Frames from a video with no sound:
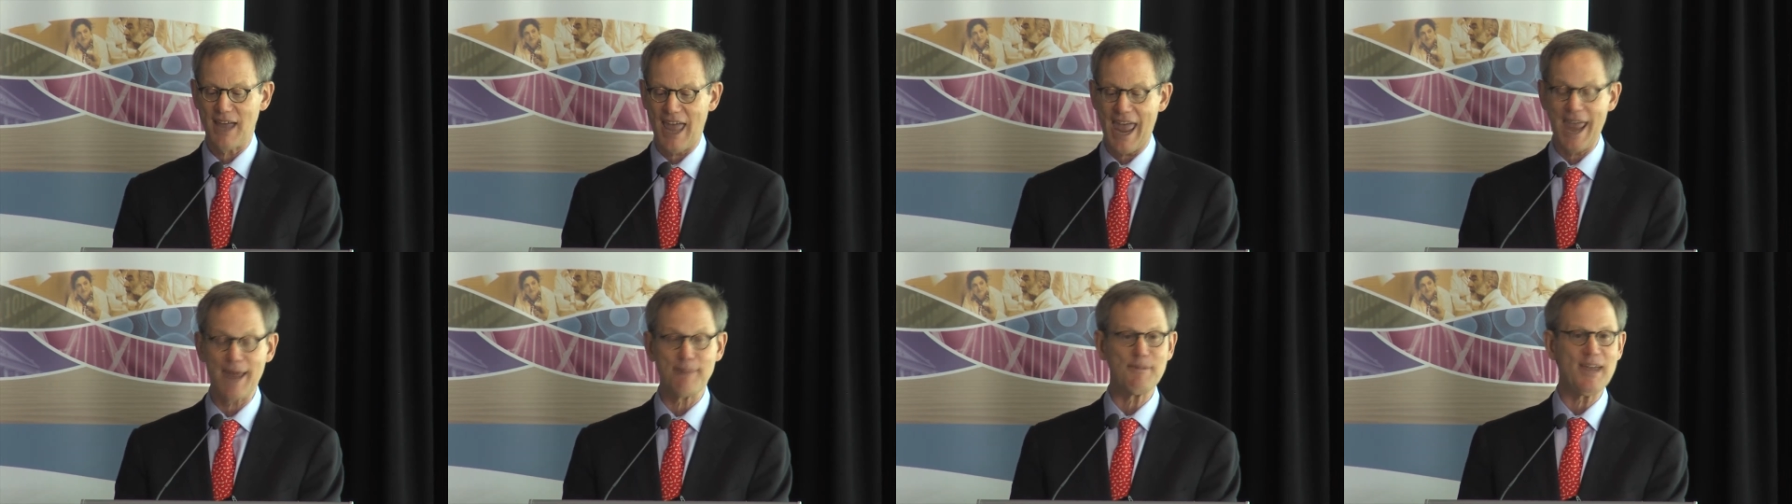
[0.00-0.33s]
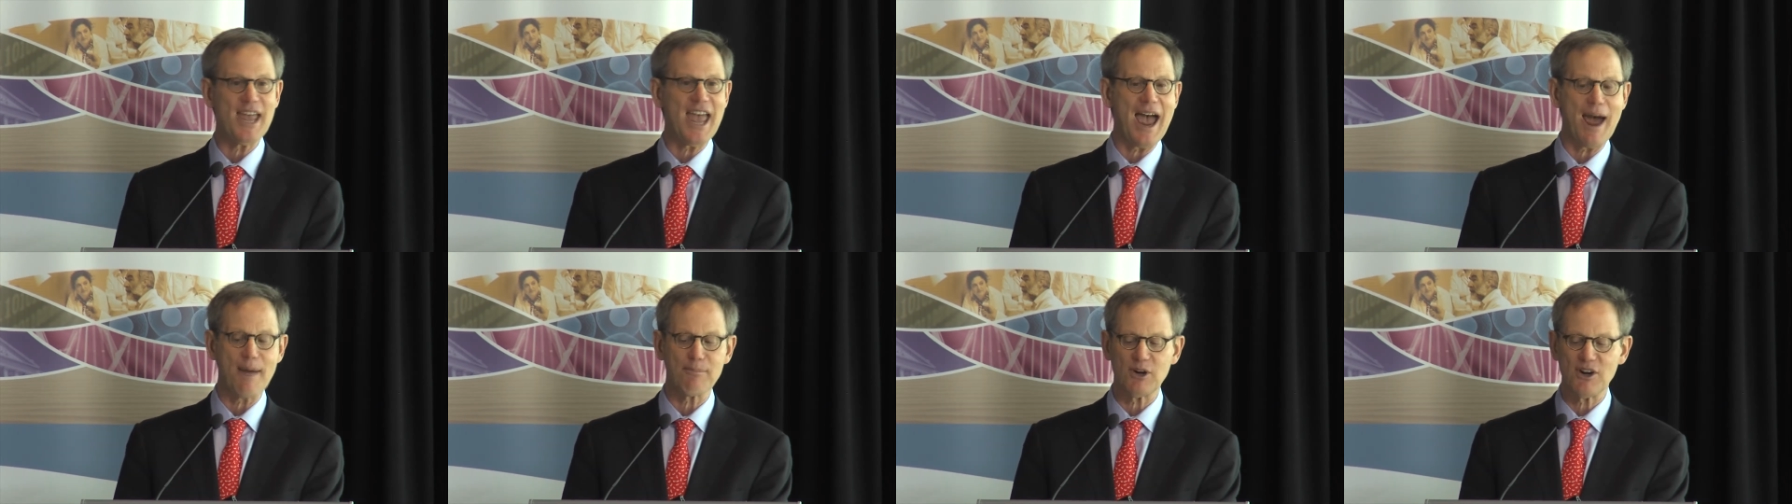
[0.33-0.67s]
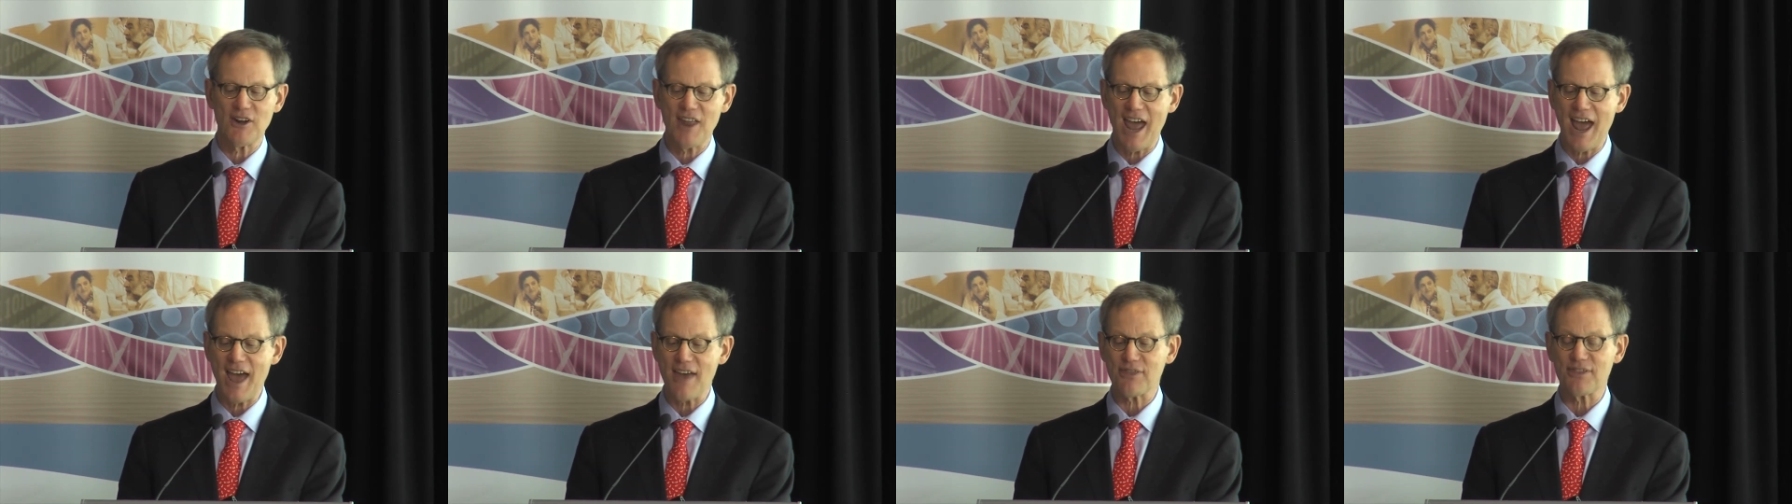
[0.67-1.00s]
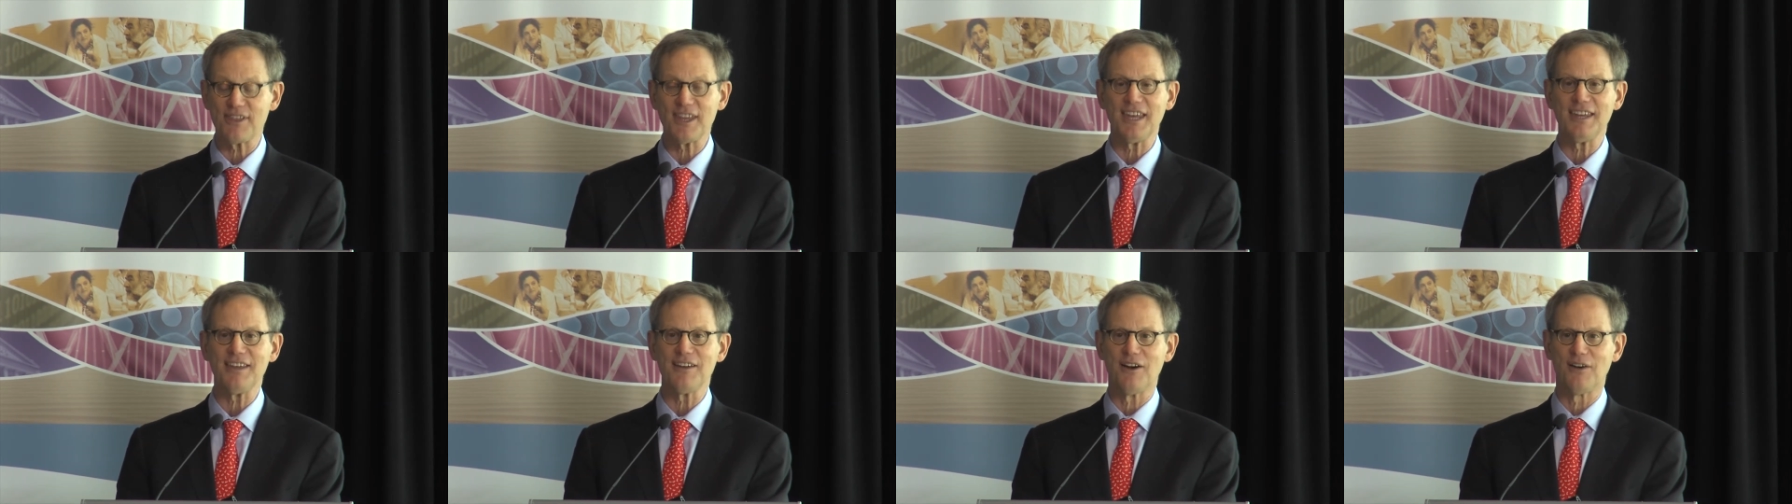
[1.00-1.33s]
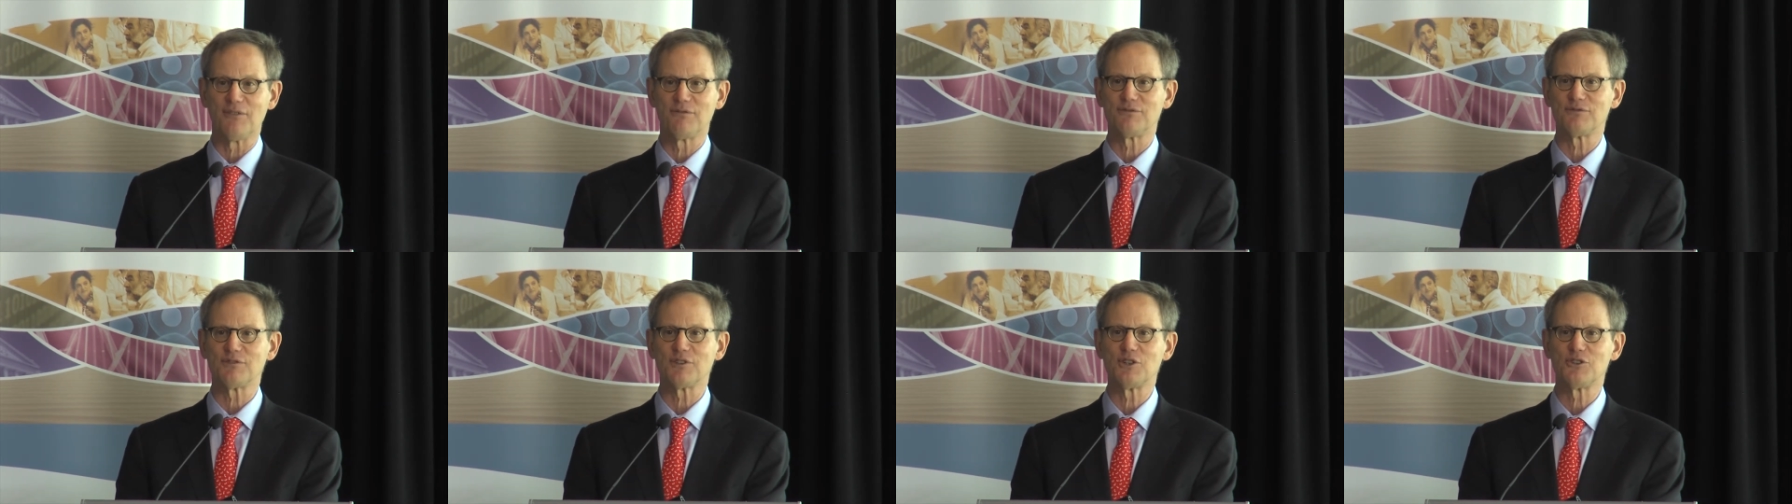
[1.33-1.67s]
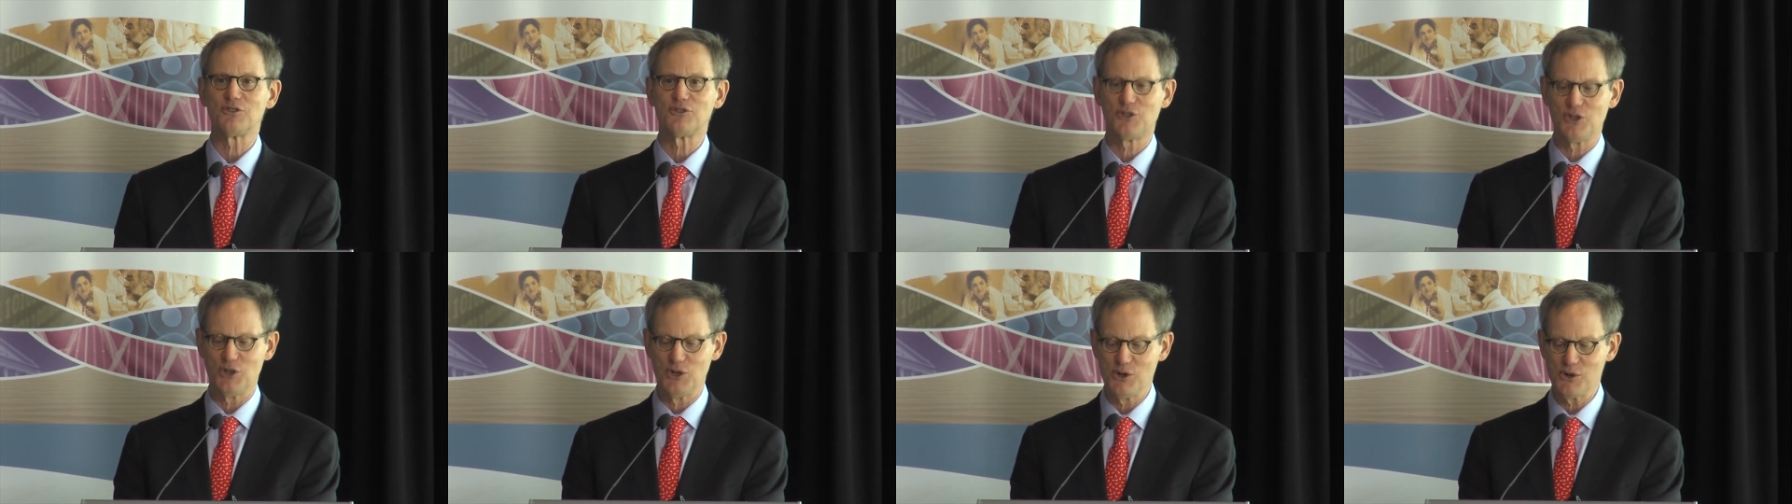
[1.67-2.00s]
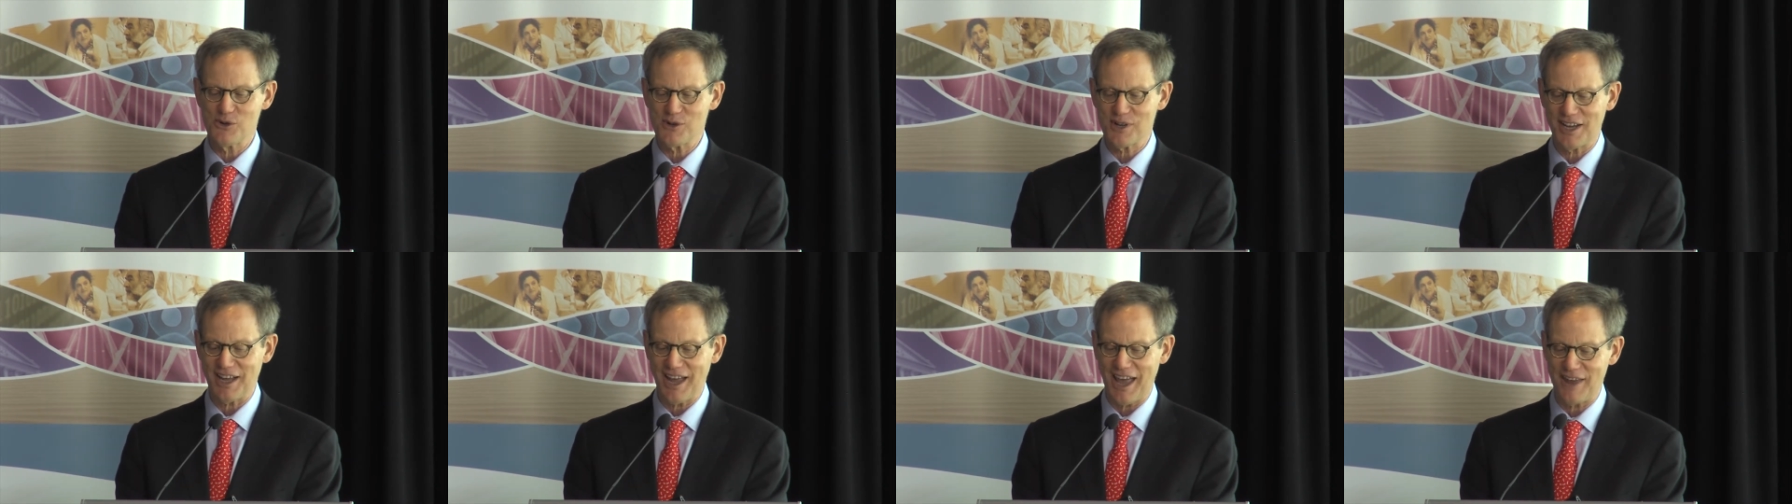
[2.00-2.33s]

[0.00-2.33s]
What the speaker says: Amy Abernathy of Duke